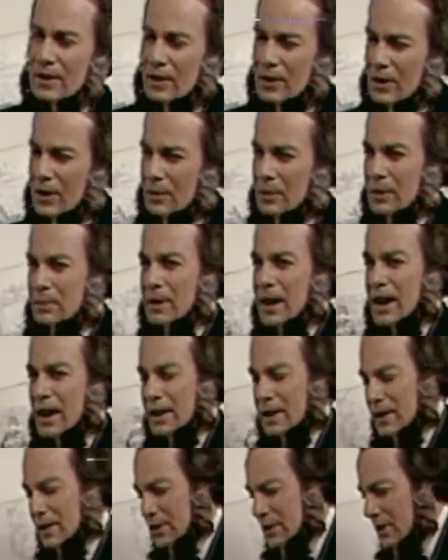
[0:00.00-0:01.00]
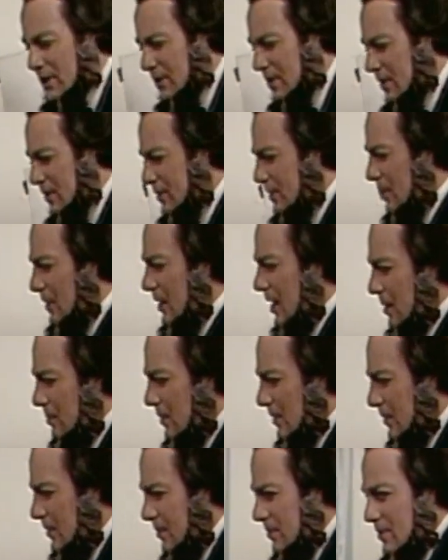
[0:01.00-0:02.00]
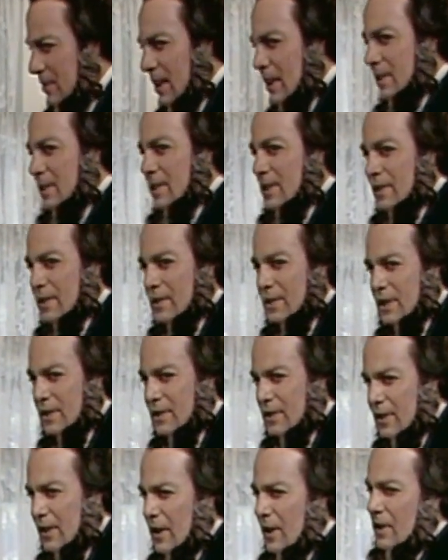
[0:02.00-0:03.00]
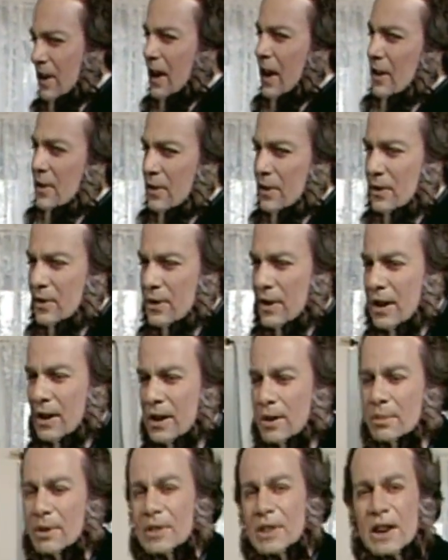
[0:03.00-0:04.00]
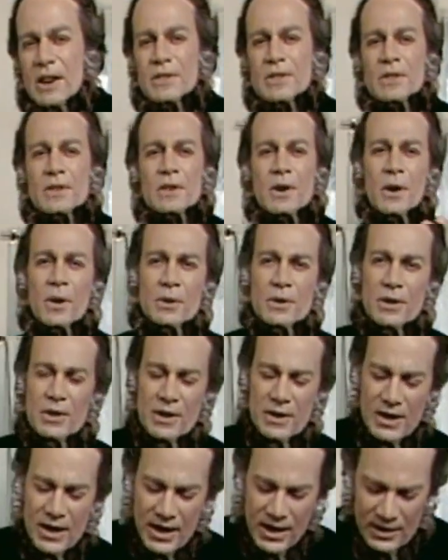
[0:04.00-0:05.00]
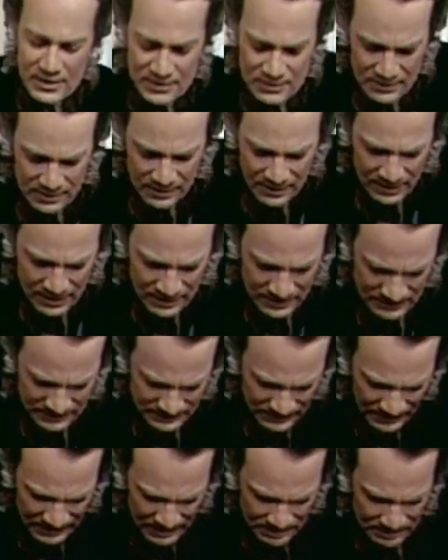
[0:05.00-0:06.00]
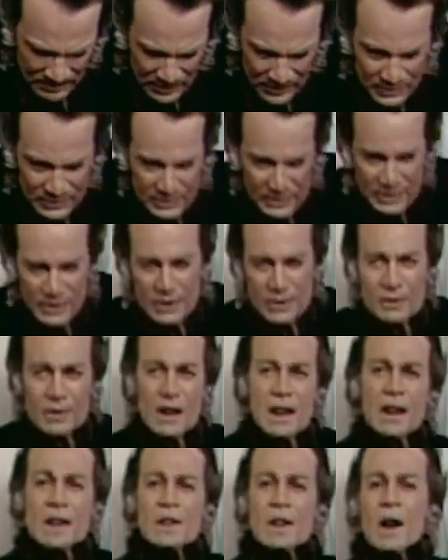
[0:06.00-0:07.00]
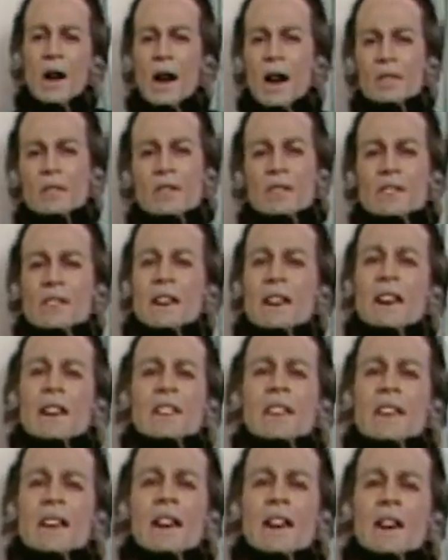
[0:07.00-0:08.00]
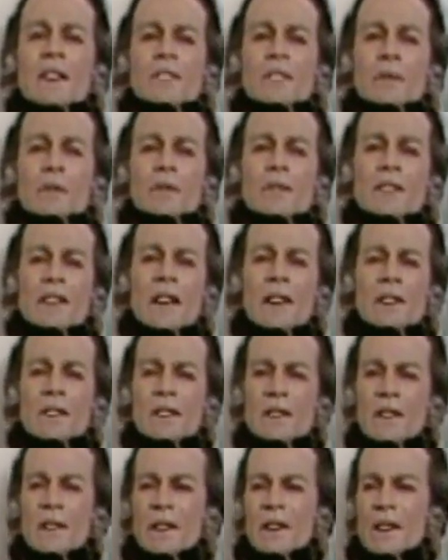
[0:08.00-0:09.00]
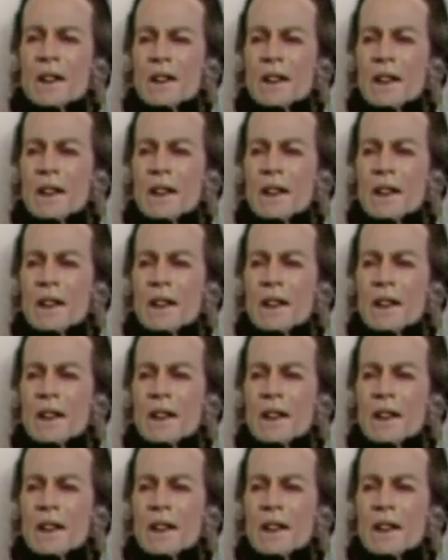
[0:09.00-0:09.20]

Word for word: Oh, but my little children shall not be subjected to such an unnatural training, but they shall go to the dance, study music, read novels, and anything else that will tend to